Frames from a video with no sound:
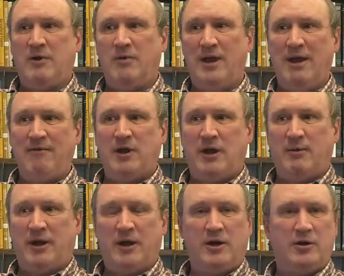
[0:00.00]

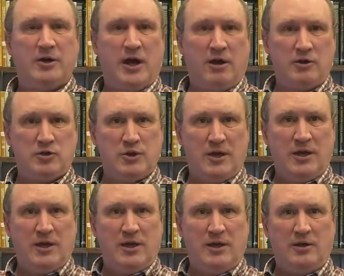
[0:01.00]
$100
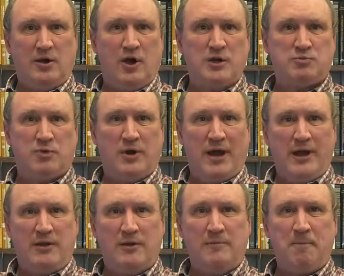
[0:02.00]
in cost per
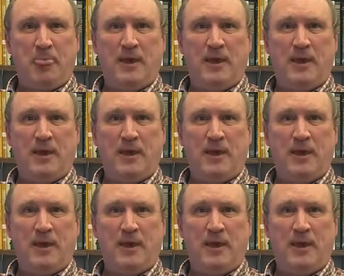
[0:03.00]
acre